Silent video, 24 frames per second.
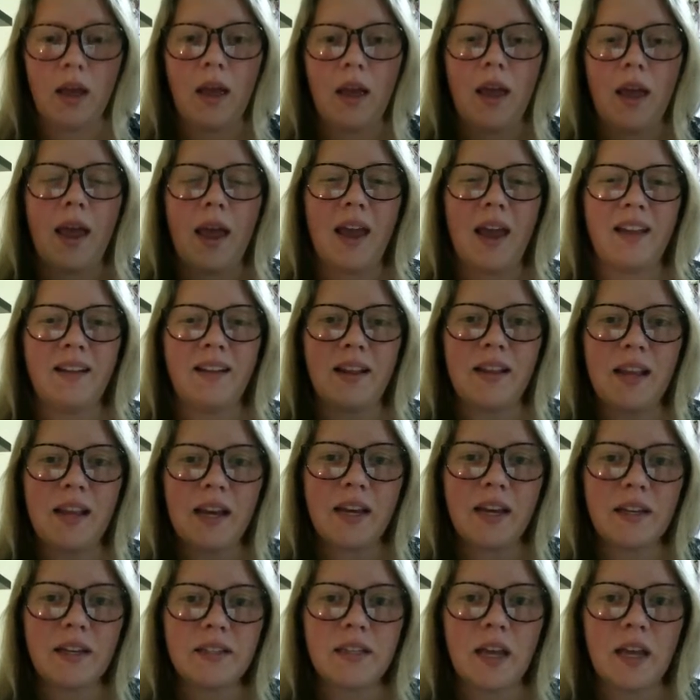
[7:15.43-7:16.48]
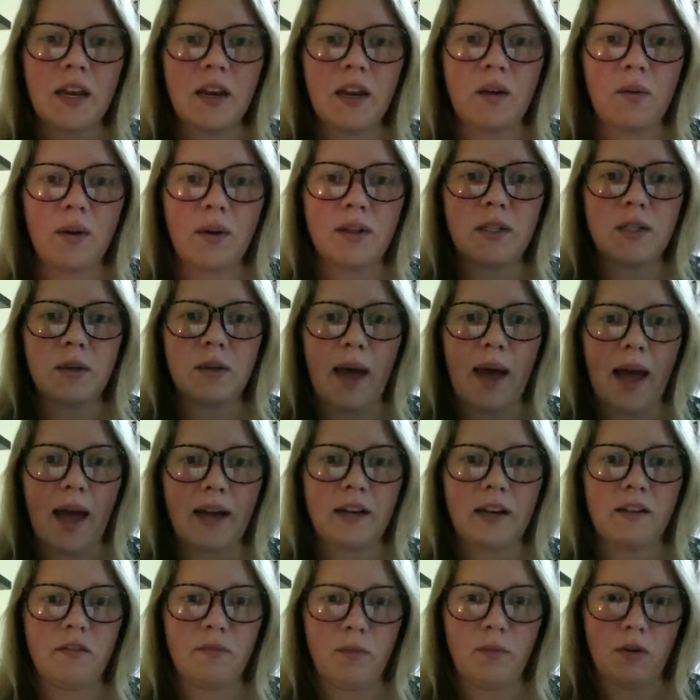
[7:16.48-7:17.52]
and then they continue into
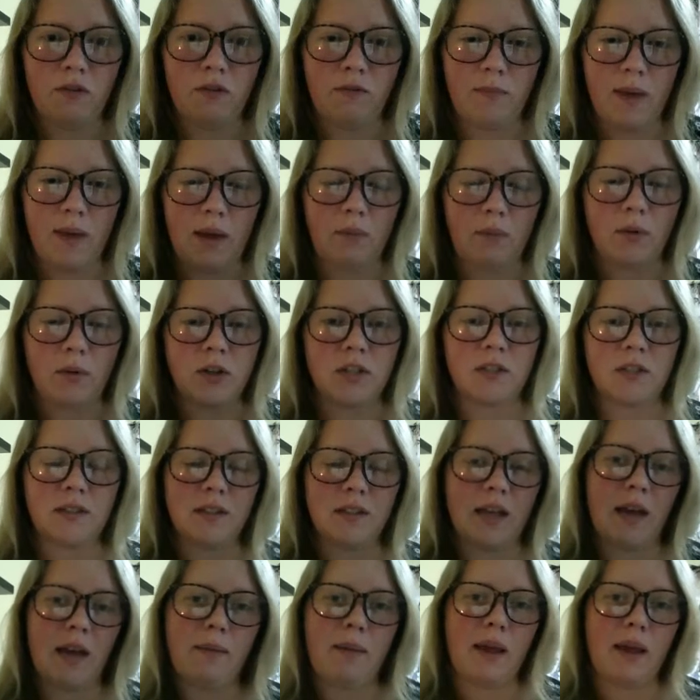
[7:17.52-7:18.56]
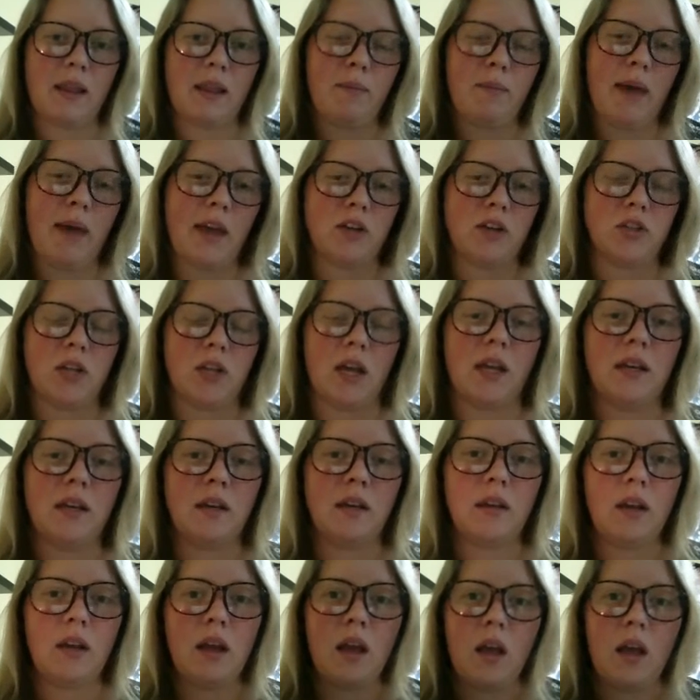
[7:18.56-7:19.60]
active movement, which is led by the patient.
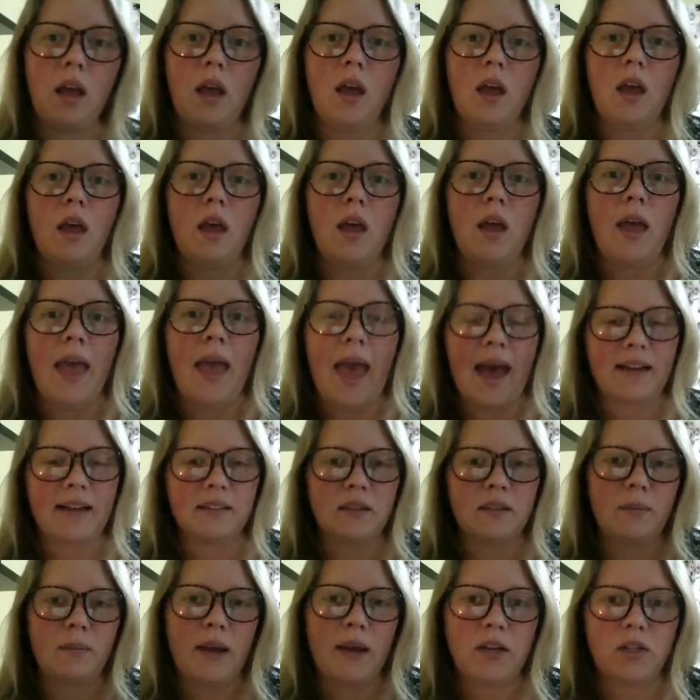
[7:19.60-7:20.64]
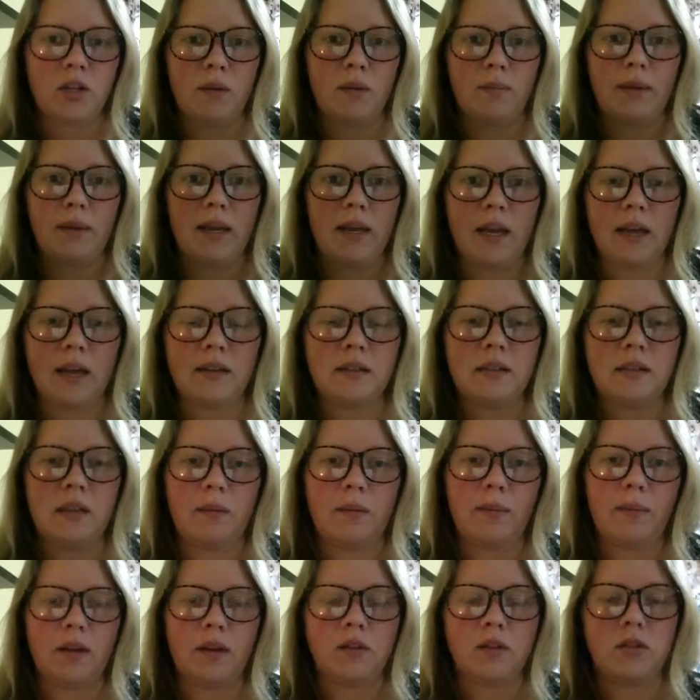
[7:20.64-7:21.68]
As the patient begins to
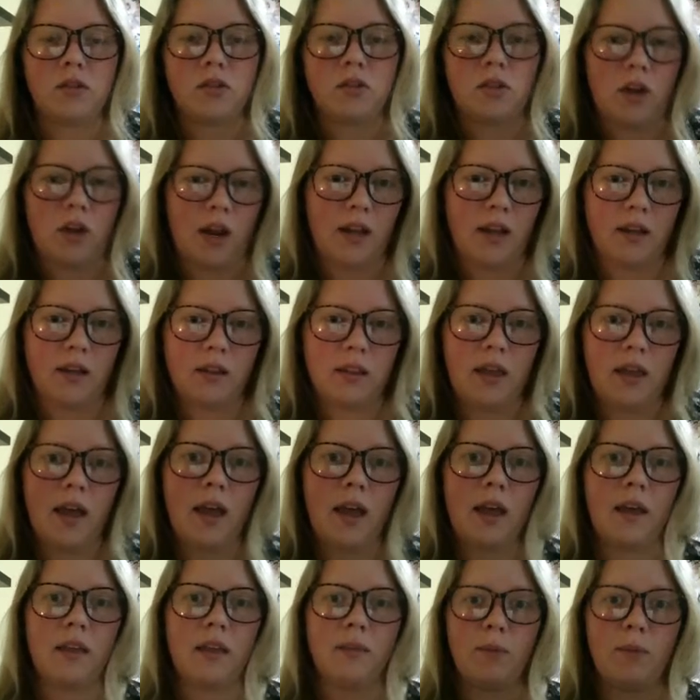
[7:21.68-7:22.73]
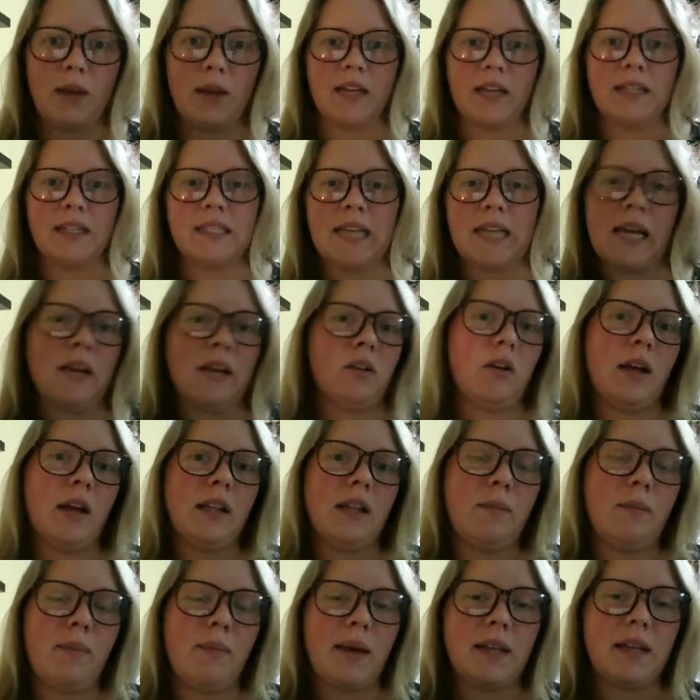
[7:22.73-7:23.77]
build strength, we can dangle at
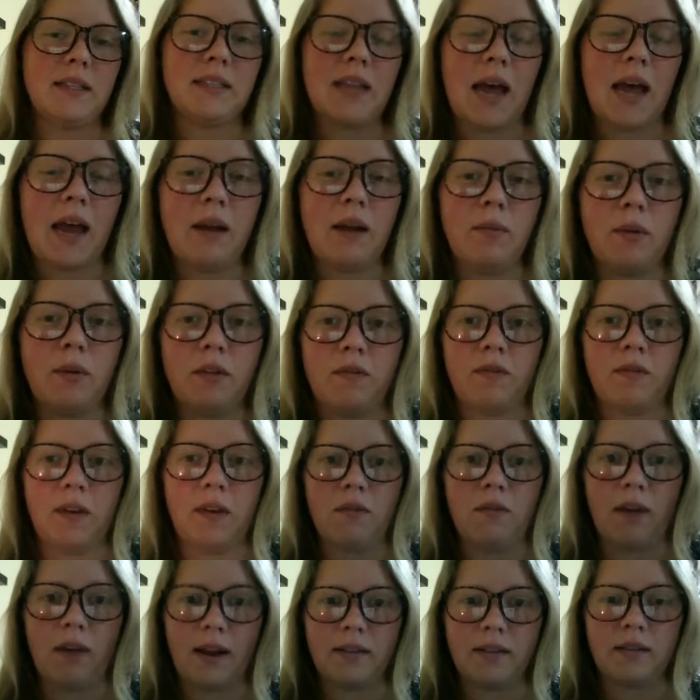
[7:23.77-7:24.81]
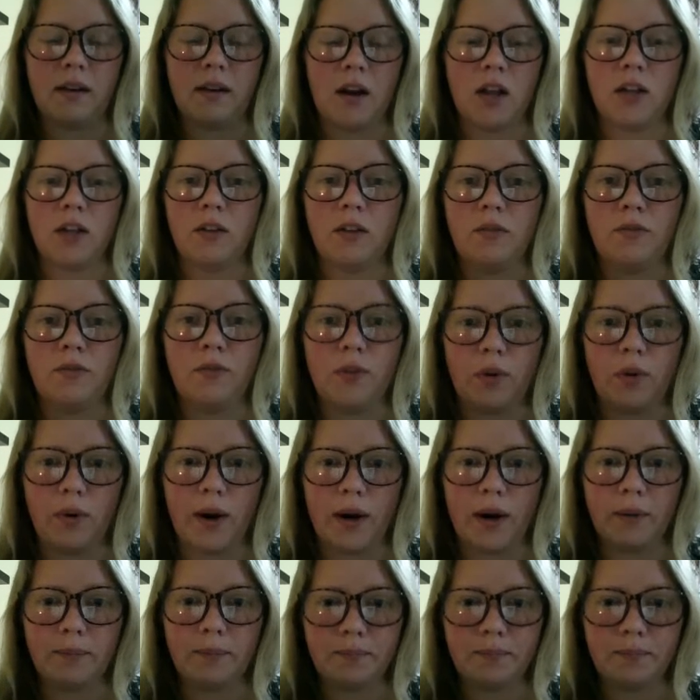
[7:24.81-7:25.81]
the bedside with feet rested on the floor,